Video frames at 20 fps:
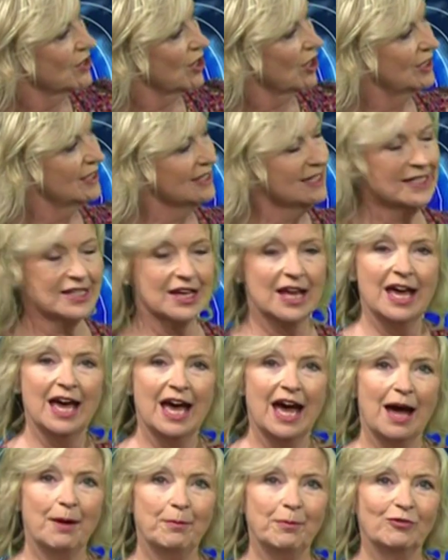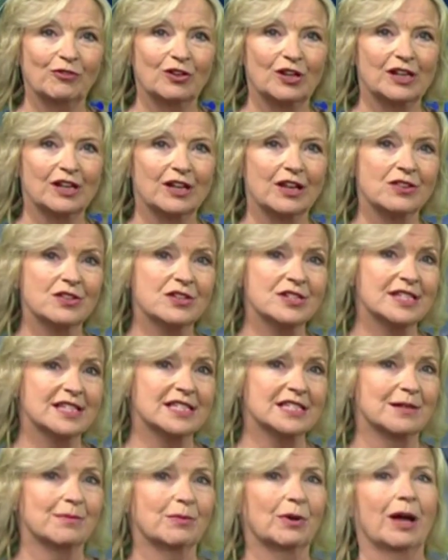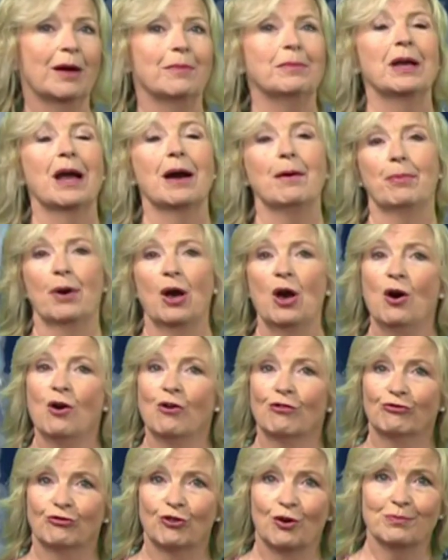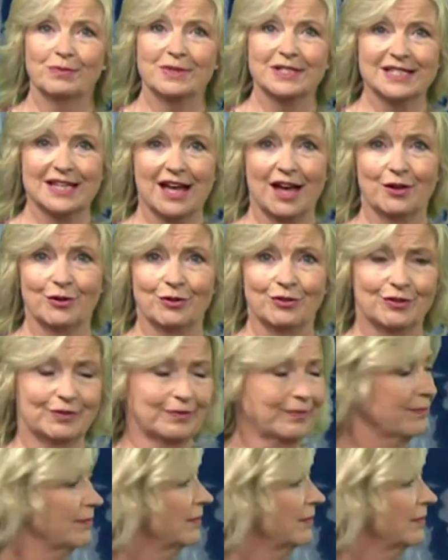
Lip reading: Ireland, and we've got another system coming up from the south.